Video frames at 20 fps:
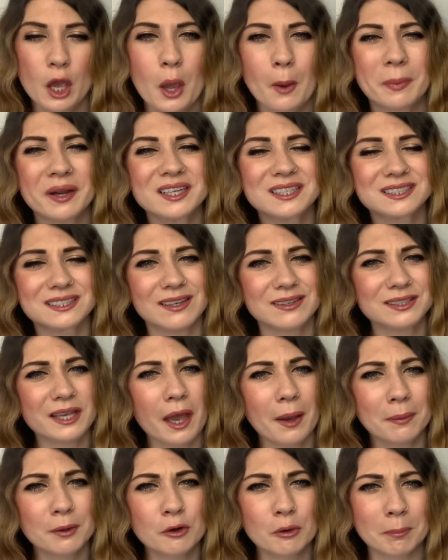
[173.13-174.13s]
but it does
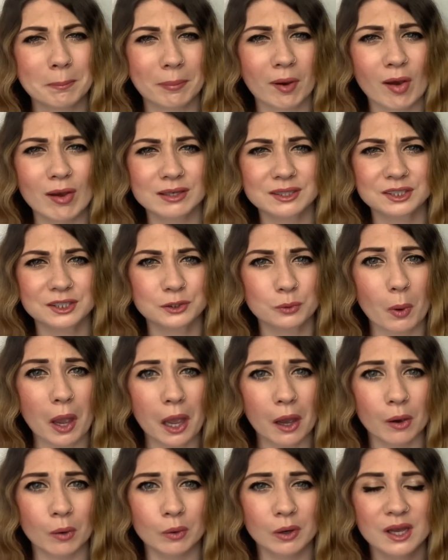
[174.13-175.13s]
happen on bikes as
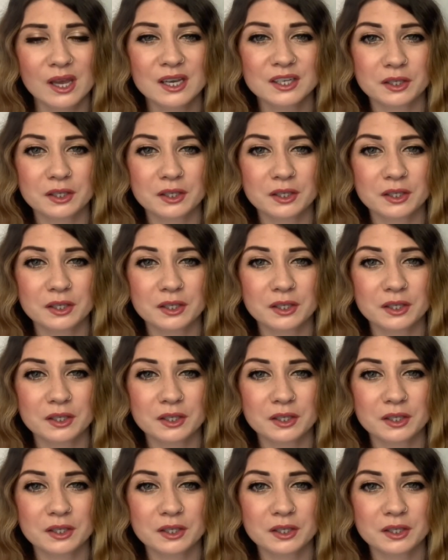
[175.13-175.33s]
well,